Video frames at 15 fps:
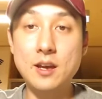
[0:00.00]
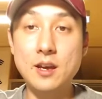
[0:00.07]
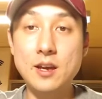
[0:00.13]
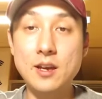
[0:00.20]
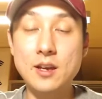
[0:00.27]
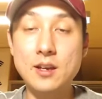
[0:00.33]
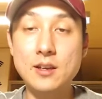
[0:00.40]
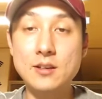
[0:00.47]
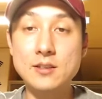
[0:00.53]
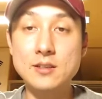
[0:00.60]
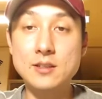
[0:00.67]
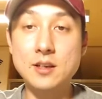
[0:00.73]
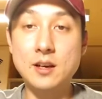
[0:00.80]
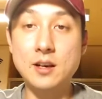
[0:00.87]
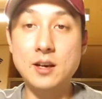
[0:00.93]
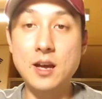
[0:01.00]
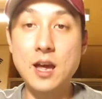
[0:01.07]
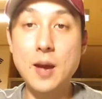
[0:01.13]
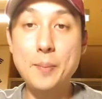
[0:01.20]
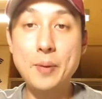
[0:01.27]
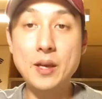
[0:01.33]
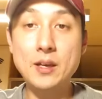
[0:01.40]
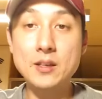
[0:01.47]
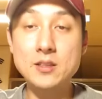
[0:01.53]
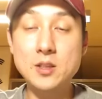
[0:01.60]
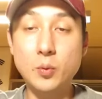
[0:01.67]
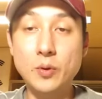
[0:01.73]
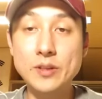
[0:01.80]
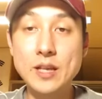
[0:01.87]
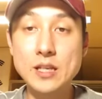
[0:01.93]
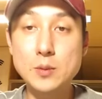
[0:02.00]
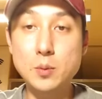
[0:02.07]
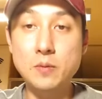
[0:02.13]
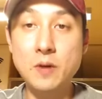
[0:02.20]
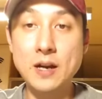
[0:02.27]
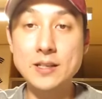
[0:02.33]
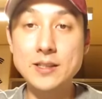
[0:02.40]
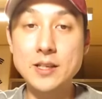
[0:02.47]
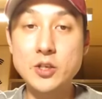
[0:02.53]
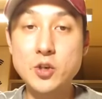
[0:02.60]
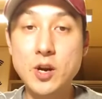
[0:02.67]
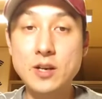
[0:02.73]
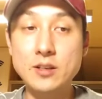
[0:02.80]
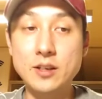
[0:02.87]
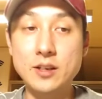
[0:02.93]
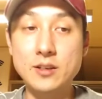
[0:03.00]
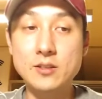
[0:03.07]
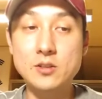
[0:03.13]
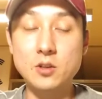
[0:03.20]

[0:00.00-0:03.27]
and EPIK is the one that's providing the training.